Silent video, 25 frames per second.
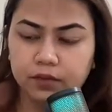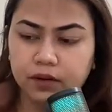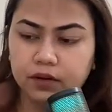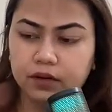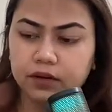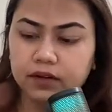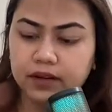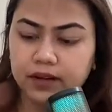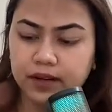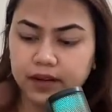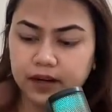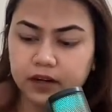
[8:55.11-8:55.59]

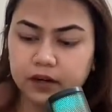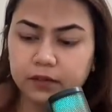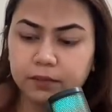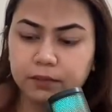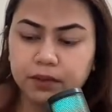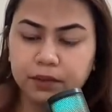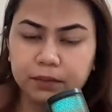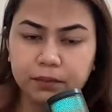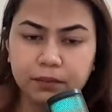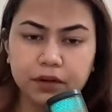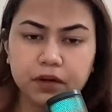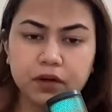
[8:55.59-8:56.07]
direct
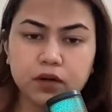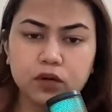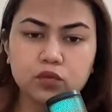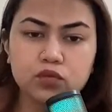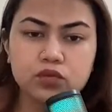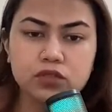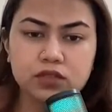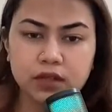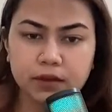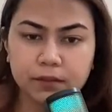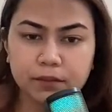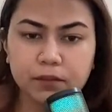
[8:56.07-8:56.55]
people to
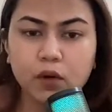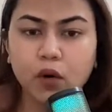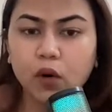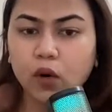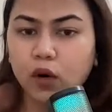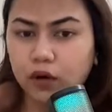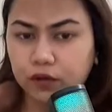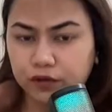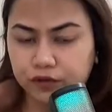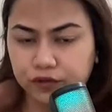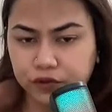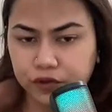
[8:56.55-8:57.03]
some
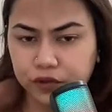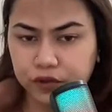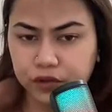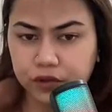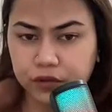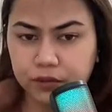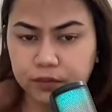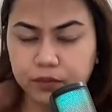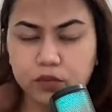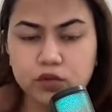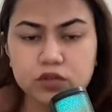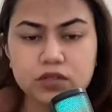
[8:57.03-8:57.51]
offer,
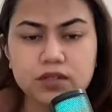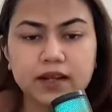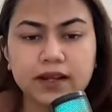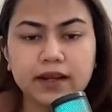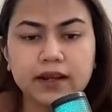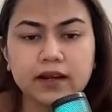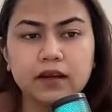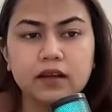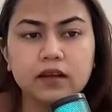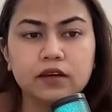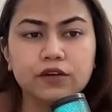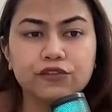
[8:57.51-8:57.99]
most
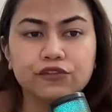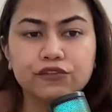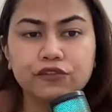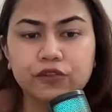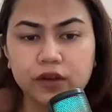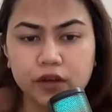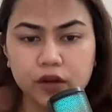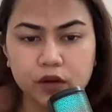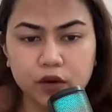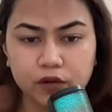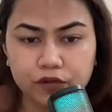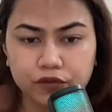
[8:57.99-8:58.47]
likely a
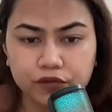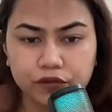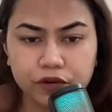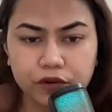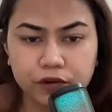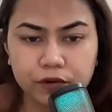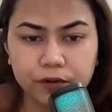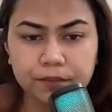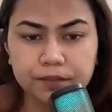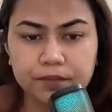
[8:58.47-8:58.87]
free offer.